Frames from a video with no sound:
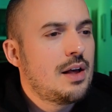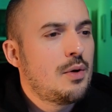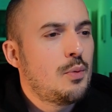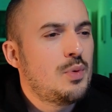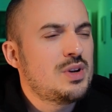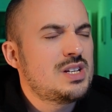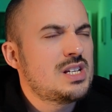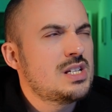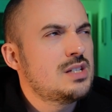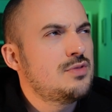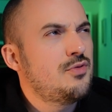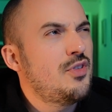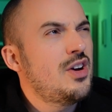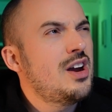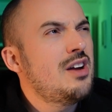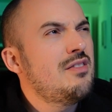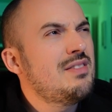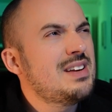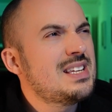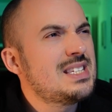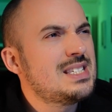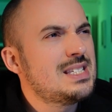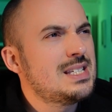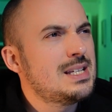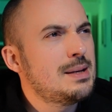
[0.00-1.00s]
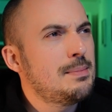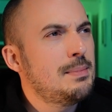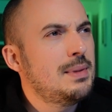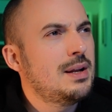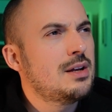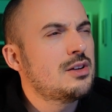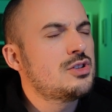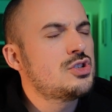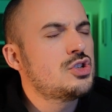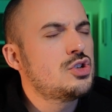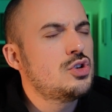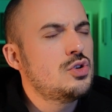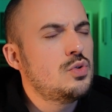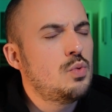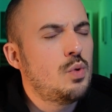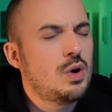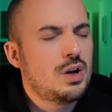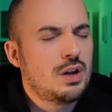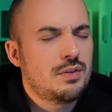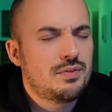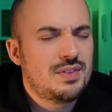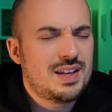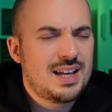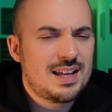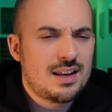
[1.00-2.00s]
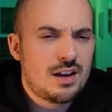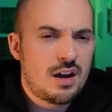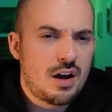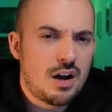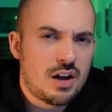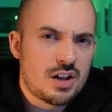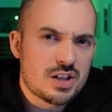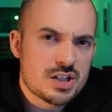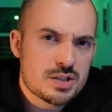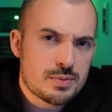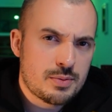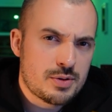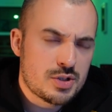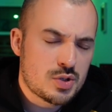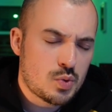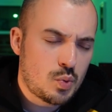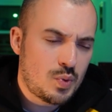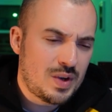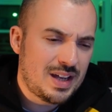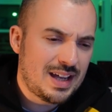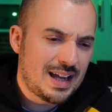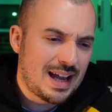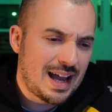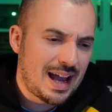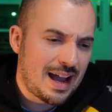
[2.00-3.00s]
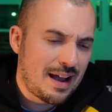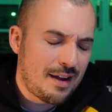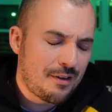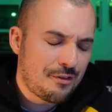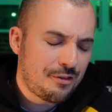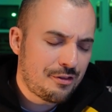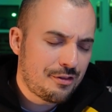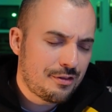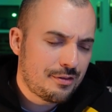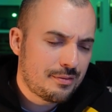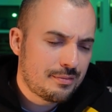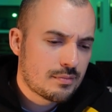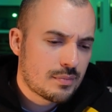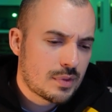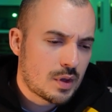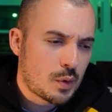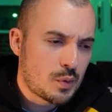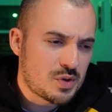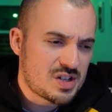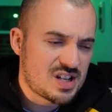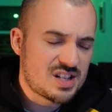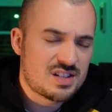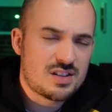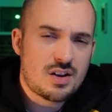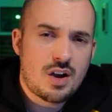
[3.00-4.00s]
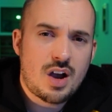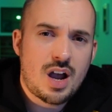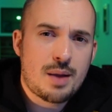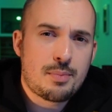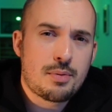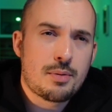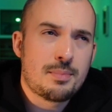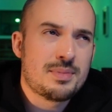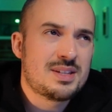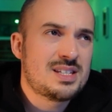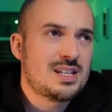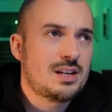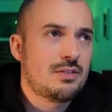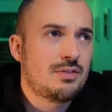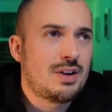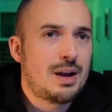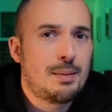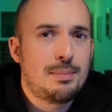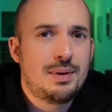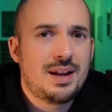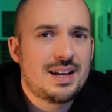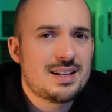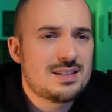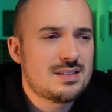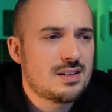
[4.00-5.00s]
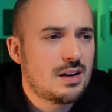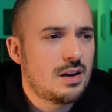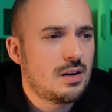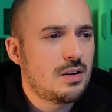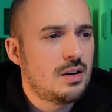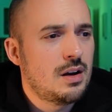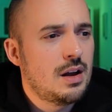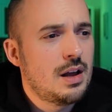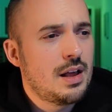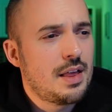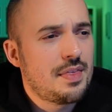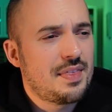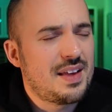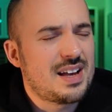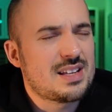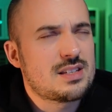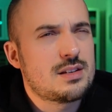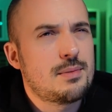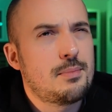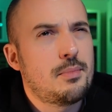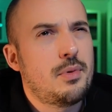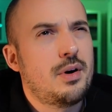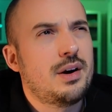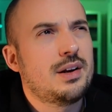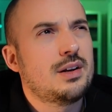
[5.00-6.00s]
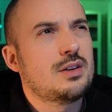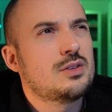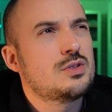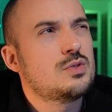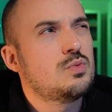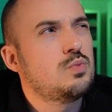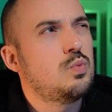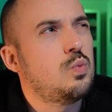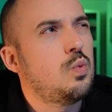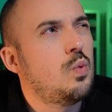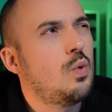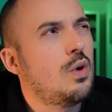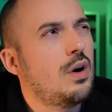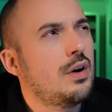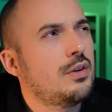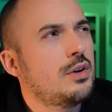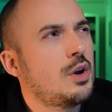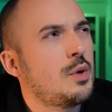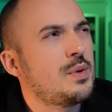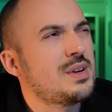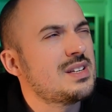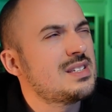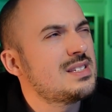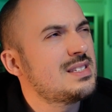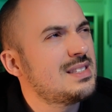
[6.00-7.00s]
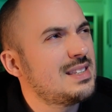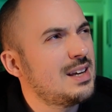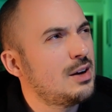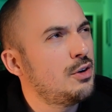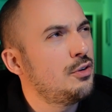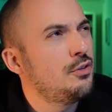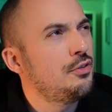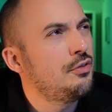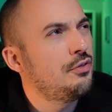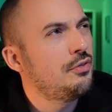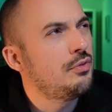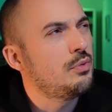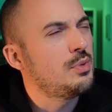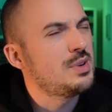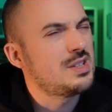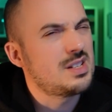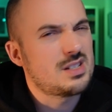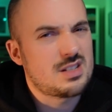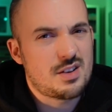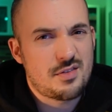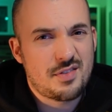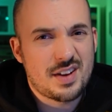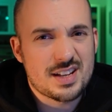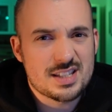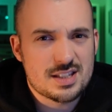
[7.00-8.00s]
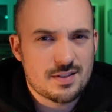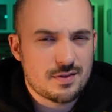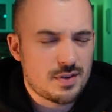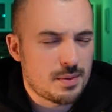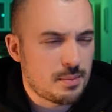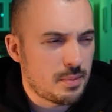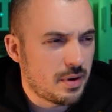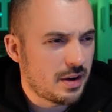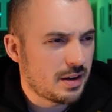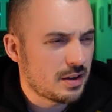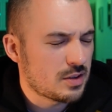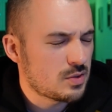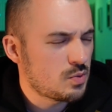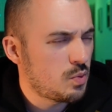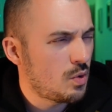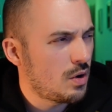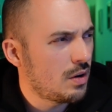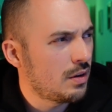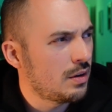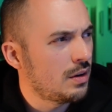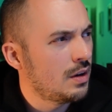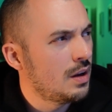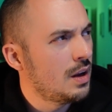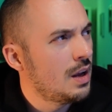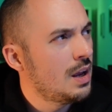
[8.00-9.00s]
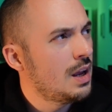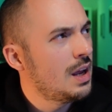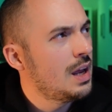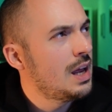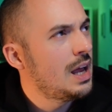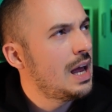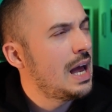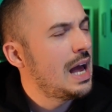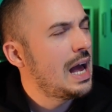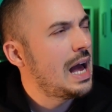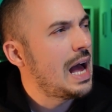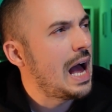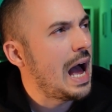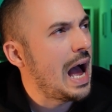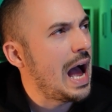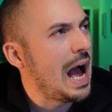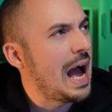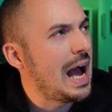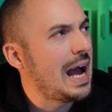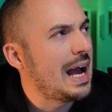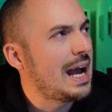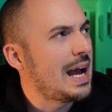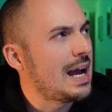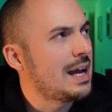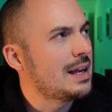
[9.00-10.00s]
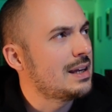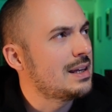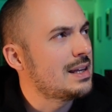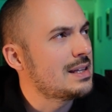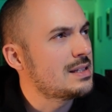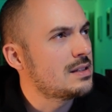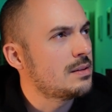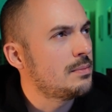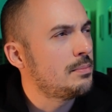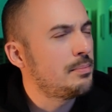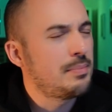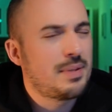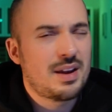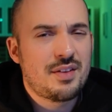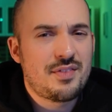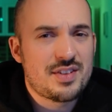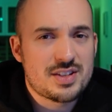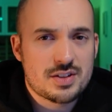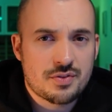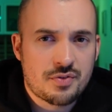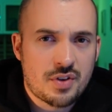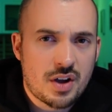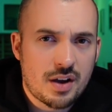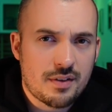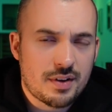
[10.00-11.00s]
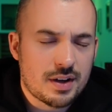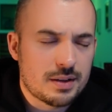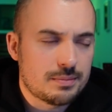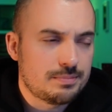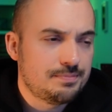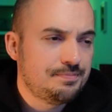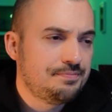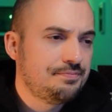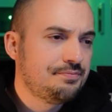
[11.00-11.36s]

which is very similar to one of the enhancements we have, which is the Hyper Material Ablator. That's a minus 1, no it's Stealth, which is effectively minus 1, and it's the benefits of cover.